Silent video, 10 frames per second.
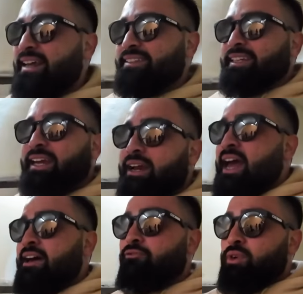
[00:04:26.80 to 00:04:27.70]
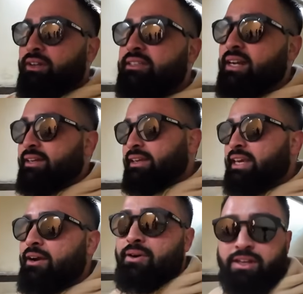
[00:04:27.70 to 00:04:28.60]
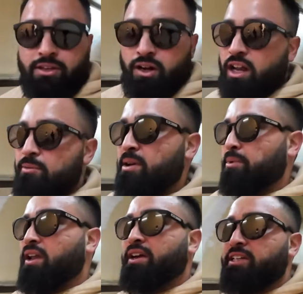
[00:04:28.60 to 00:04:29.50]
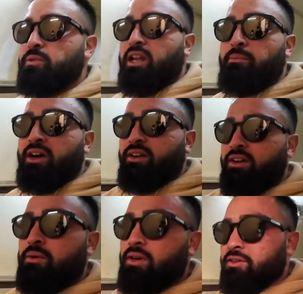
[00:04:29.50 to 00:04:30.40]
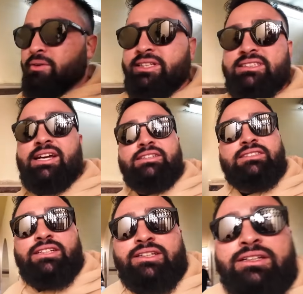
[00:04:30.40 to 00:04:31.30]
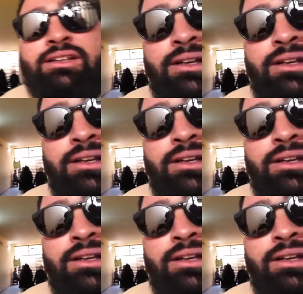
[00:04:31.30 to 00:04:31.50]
I like to have one so I can carry, you know, all of my belongings while I'm out on the road doing sightseeing.